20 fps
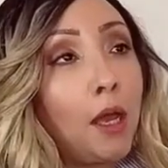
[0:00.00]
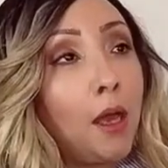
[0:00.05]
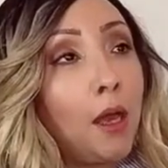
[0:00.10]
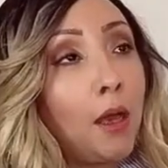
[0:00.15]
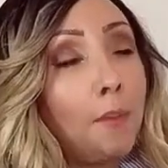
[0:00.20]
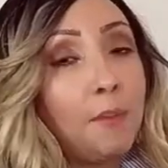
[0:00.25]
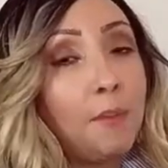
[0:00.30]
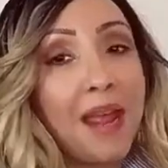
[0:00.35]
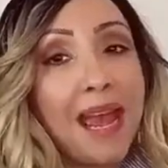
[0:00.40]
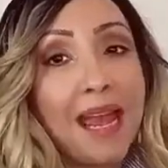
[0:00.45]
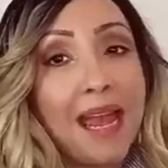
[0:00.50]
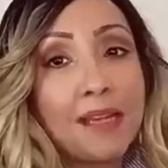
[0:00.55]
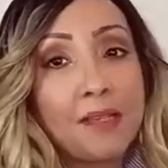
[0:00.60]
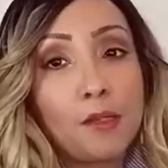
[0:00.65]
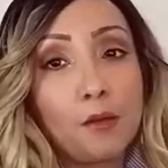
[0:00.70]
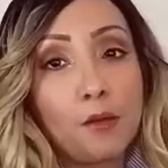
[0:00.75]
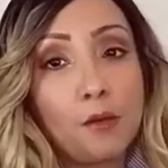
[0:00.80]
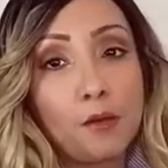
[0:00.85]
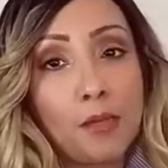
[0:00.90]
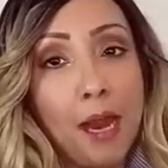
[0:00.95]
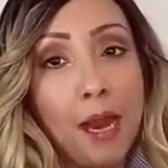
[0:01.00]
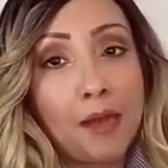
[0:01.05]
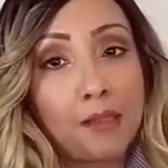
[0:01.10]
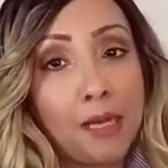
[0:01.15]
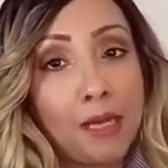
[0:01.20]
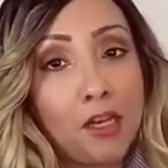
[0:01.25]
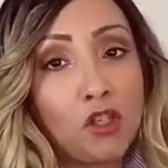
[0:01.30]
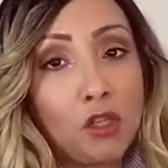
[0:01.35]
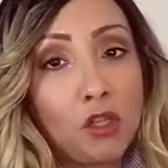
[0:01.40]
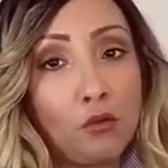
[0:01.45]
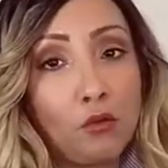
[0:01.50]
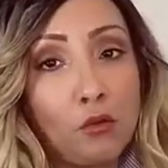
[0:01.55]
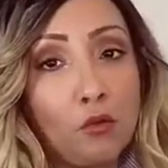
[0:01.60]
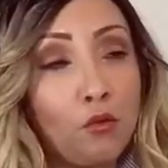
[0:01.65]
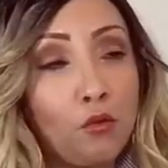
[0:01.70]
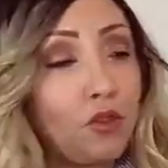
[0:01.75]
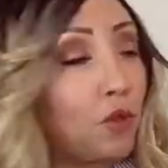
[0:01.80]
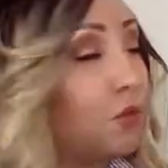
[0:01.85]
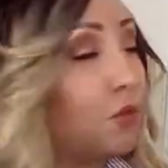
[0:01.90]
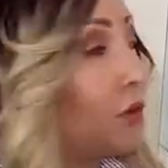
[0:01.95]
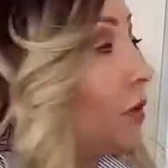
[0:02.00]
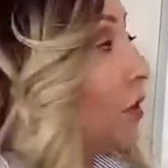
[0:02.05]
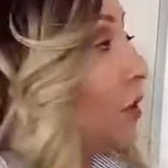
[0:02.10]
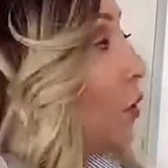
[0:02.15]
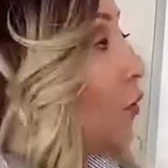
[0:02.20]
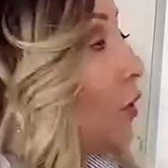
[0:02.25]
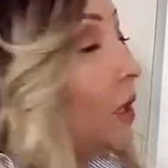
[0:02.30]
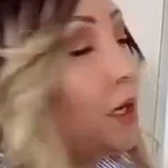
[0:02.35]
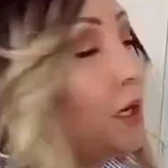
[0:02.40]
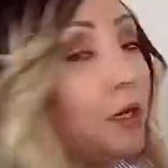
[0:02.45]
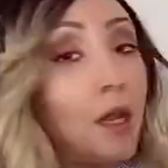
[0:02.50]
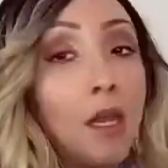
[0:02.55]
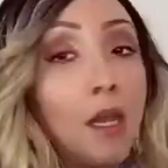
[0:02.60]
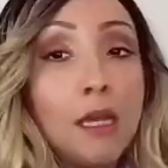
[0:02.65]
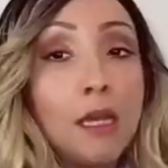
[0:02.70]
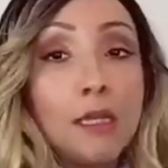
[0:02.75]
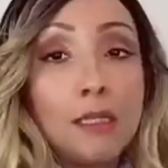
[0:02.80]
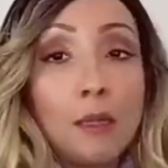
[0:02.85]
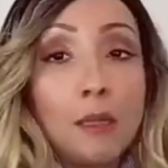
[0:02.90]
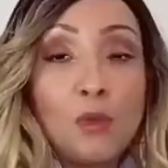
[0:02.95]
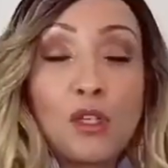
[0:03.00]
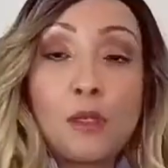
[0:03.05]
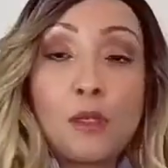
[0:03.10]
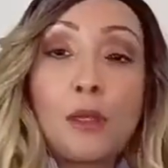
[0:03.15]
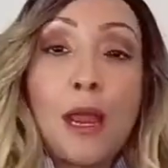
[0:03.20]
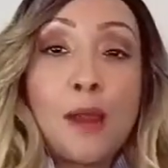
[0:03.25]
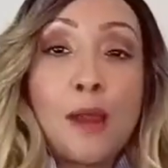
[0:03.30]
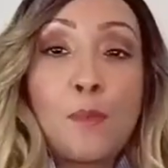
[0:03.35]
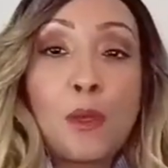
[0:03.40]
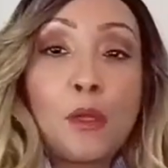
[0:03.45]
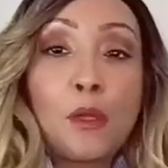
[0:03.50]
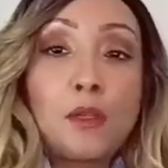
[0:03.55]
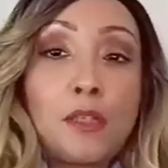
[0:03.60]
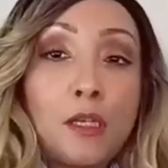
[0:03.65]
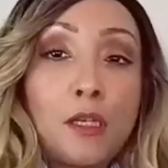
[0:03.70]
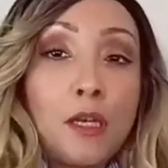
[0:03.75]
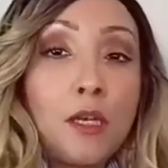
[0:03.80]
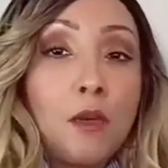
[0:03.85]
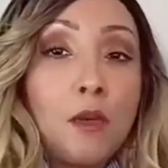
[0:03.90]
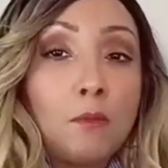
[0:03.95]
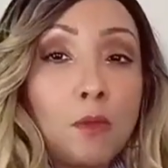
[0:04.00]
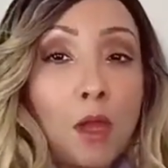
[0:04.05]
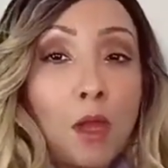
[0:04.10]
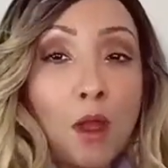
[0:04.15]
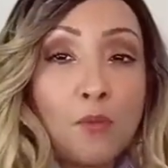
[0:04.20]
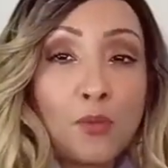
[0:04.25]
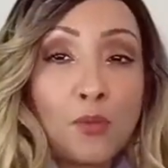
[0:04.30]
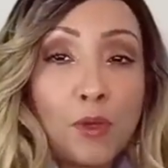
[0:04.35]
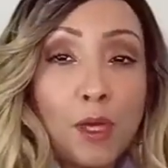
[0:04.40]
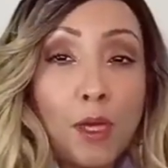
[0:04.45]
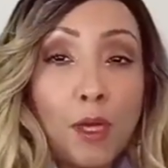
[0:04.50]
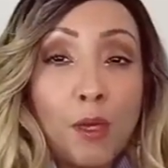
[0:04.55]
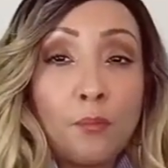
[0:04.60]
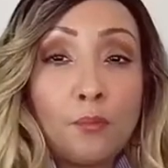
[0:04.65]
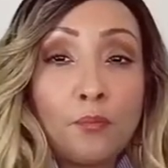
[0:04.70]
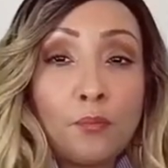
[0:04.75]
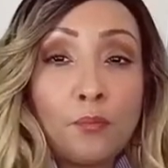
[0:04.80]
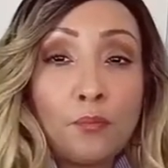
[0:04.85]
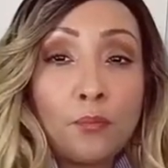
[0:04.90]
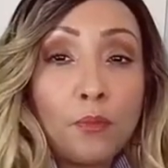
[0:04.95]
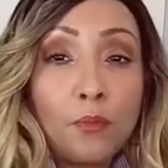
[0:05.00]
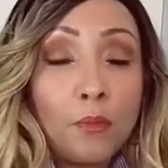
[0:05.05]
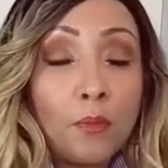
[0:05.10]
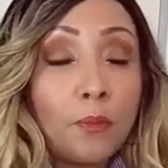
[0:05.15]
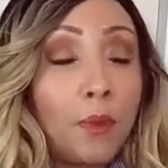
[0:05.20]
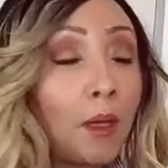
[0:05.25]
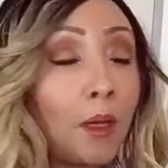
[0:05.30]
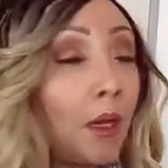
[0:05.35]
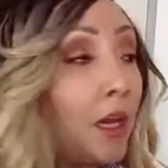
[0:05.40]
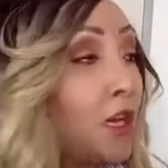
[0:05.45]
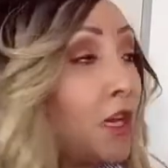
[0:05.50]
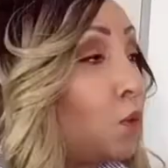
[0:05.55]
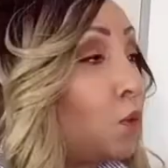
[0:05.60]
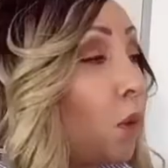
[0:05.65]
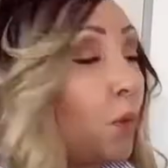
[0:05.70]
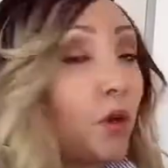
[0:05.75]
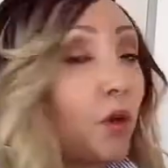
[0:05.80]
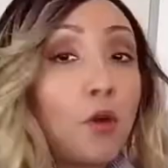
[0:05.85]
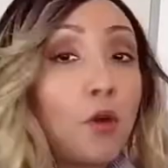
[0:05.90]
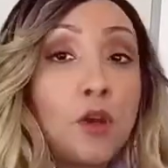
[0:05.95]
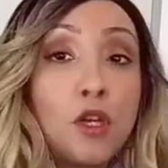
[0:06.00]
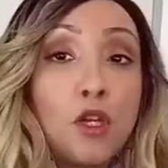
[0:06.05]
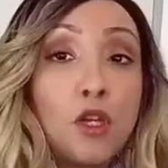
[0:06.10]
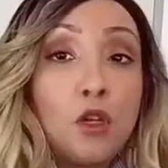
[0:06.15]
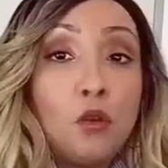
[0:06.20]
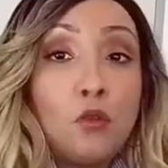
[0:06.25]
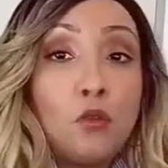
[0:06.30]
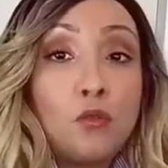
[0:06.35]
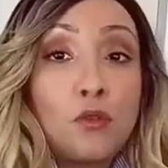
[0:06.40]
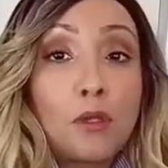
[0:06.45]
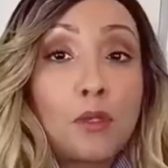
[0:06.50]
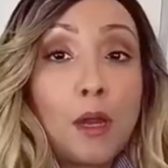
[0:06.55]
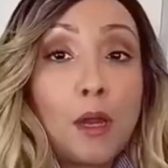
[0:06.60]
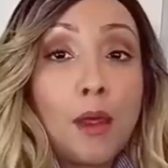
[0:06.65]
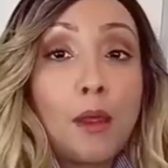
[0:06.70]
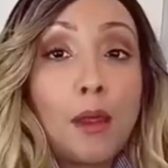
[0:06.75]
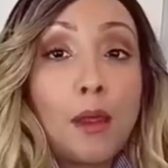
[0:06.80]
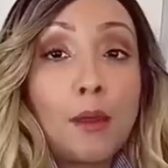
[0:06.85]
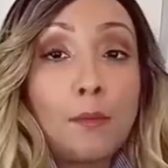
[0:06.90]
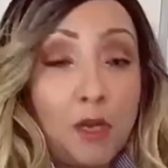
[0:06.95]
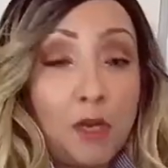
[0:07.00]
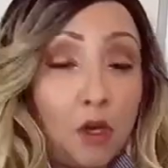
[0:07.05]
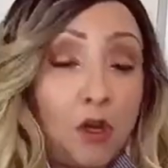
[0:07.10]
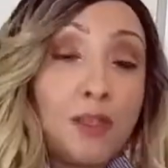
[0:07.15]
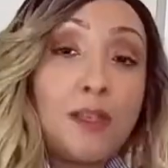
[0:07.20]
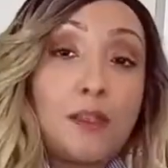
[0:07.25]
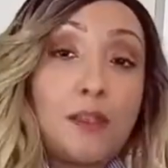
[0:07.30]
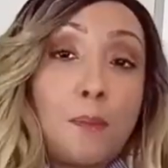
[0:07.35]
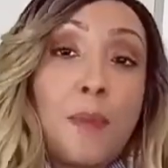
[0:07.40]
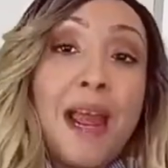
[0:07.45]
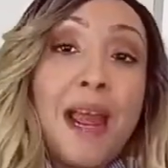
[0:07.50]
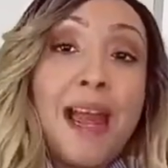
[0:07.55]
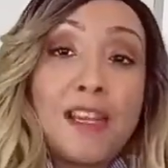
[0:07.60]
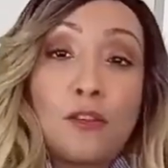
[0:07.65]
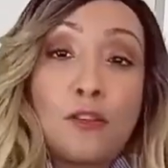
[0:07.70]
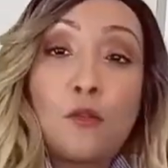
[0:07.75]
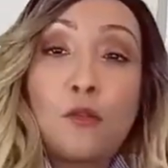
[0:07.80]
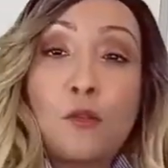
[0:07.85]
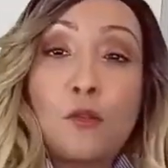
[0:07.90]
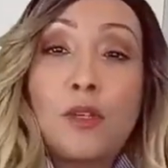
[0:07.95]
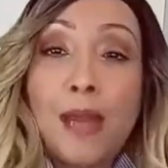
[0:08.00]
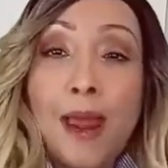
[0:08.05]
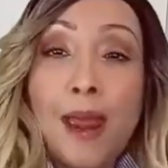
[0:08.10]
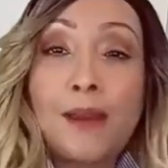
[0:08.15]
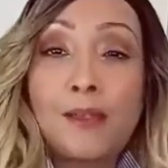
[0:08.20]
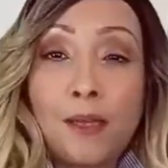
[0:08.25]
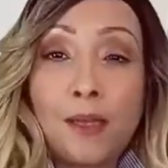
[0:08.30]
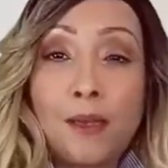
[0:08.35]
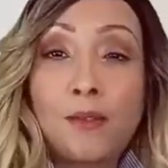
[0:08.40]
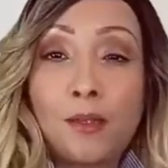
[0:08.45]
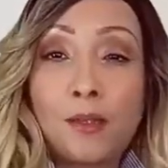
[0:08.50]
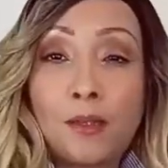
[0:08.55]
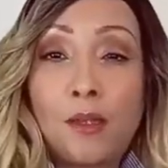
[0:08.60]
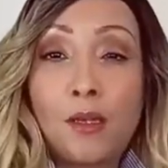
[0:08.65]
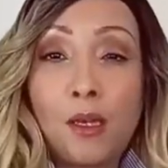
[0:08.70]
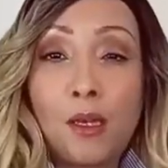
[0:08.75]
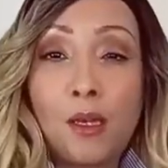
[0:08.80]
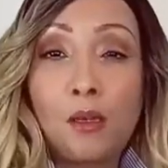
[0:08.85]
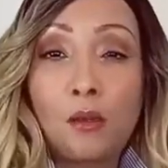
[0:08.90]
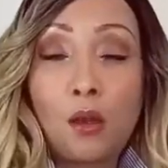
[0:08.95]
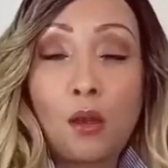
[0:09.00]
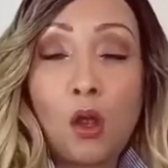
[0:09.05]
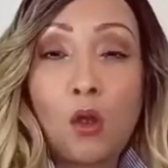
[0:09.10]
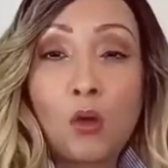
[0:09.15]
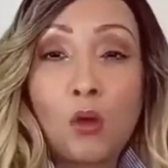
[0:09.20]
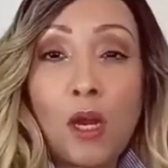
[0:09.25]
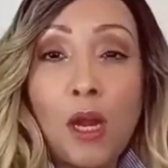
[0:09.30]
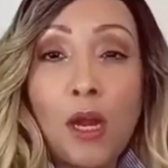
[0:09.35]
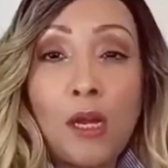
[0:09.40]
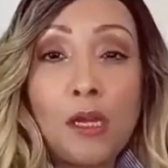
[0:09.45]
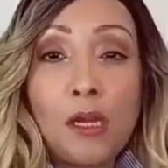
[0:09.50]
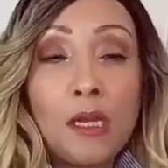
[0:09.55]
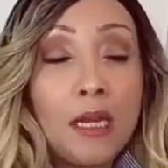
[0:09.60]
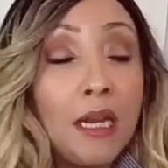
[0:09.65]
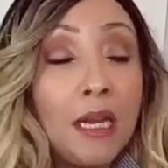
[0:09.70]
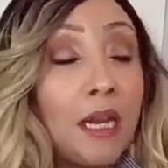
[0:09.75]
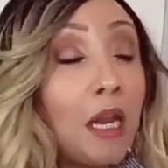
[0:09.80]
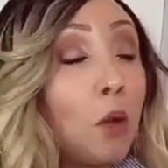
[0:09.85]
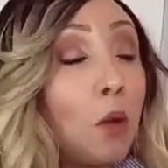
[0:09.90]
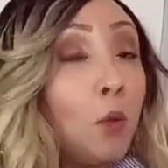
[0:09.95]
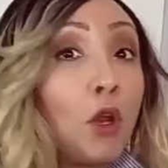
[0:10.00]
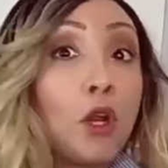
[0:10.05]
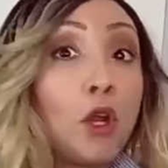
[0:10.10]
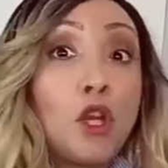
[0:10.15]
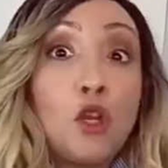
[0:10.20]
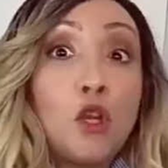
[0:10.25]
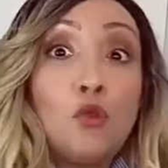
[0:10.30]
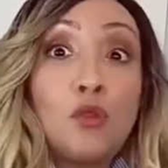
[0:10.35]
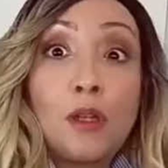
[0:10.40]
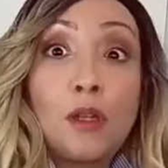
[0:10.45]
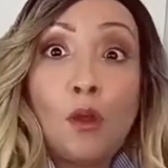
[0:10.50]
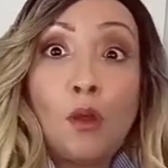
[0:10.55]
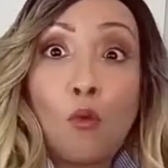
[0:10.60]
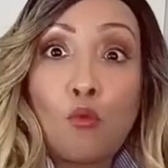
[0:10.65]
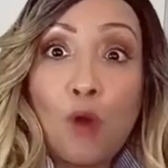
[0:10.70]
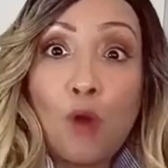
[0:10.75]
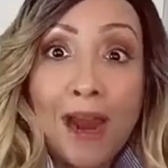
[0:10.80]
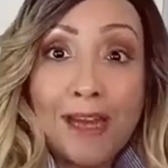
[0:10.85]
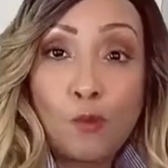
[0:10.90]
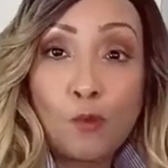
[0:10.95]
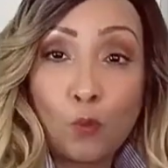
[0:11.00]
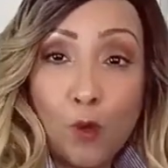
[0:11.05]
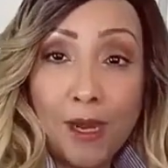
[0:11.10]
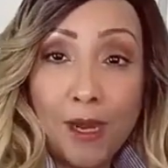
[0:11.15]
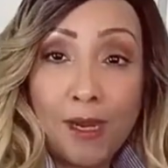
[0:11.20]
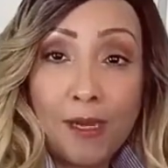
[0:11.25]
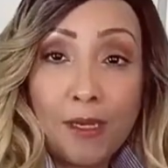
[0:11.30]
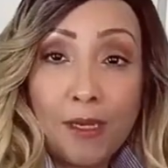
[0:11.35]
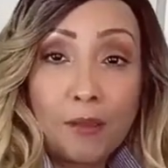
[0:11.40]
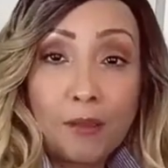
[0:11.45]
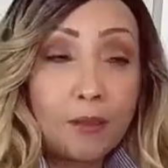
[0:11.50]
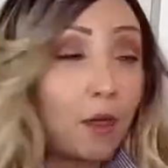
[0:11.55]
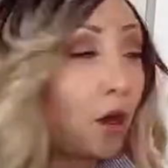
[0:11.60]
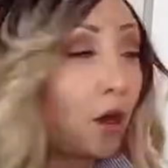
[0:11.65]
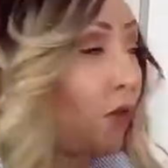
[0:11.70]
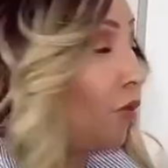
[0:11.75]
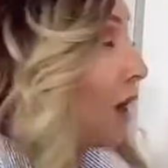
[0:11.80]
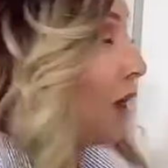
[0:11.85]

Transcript: uh, pass taxation through. So, so the limited liability company is what we're going to use because it's a pass-through tax entity, okay? And we're going to use it the right way, all